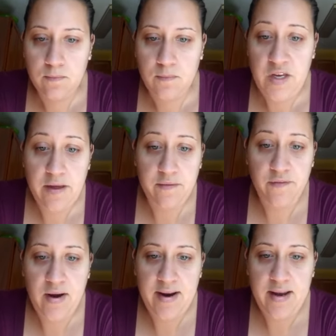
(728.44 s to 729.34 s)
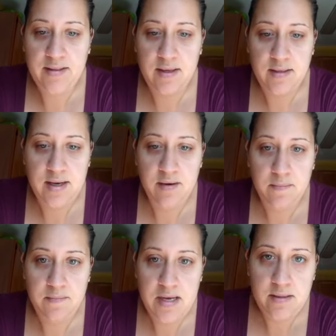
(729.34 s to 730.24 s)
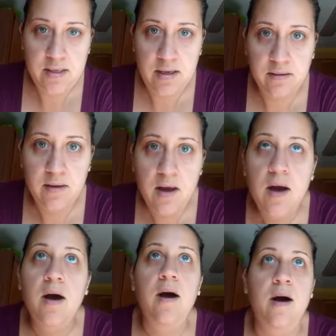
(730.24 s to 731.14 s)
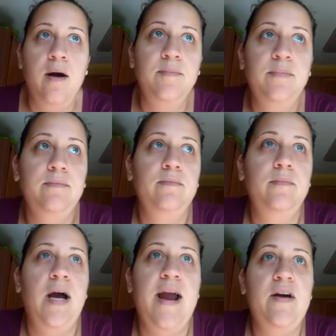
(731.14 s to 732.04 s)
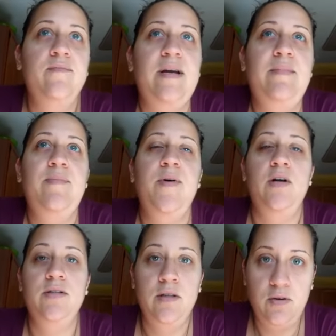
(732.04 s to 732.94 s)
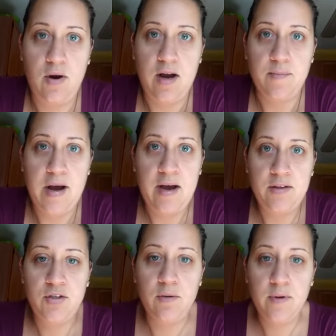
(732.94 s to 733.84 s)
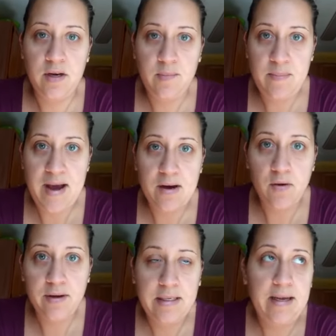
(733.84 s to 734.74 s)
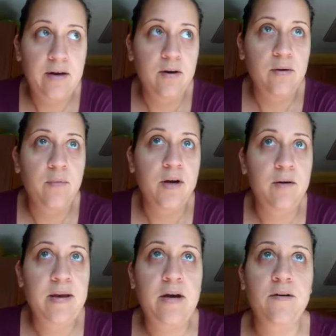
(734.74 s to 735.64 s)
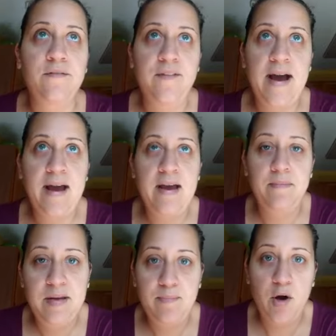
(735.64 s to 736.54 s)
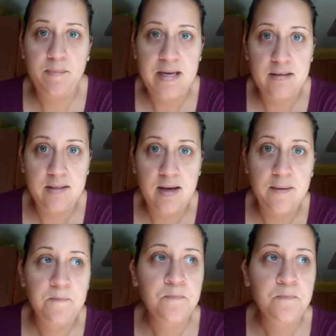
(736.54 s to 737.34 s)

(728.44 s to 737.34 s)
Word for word: Yeah, the fried eggs, they sound amazing. Um, I have my meatballs in the crock pot, so I'm going to be back on later and we're going to make our fathead meatball pizza.